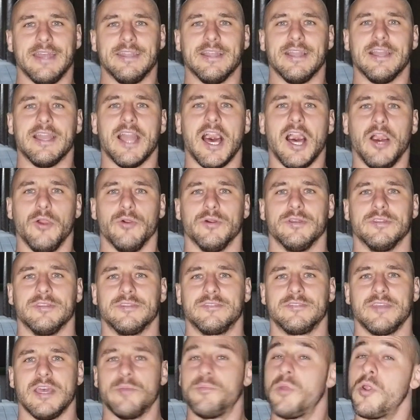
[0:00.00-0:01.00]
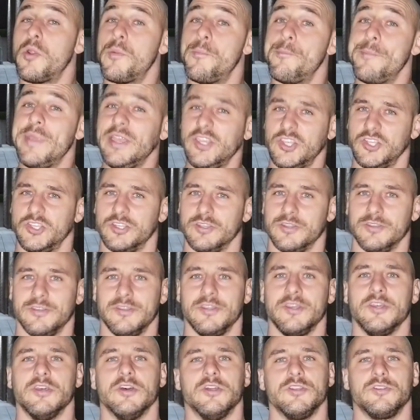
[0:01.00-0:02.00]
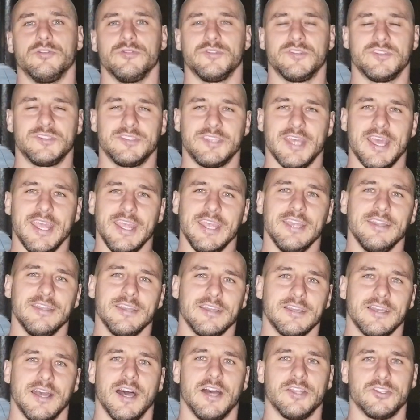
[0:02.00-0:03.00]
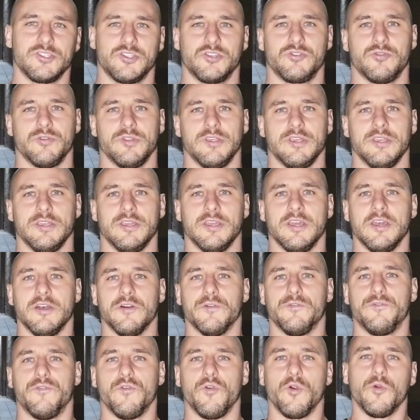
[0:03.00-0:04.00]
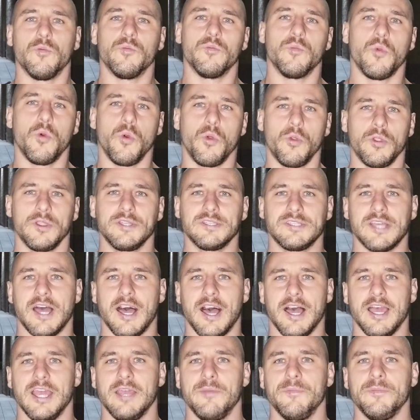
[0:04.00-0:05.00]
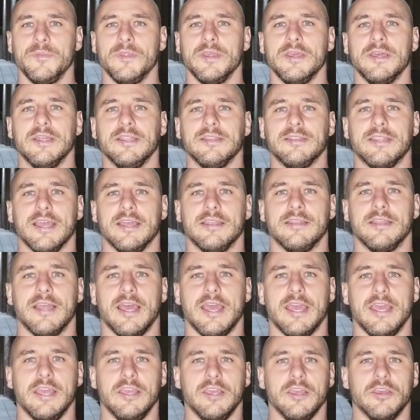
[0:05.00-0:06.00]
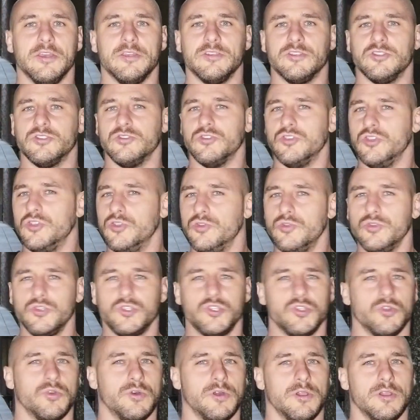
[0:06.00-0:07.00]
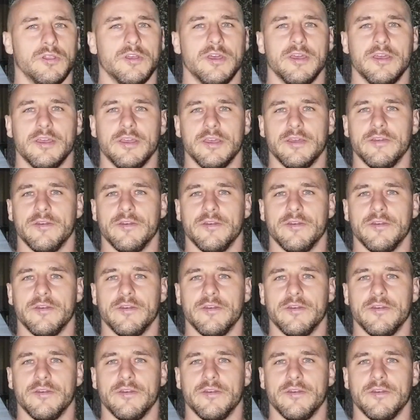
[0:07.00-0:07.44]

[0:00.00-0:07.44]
allowance, a permission to stay in a country for more time than a usual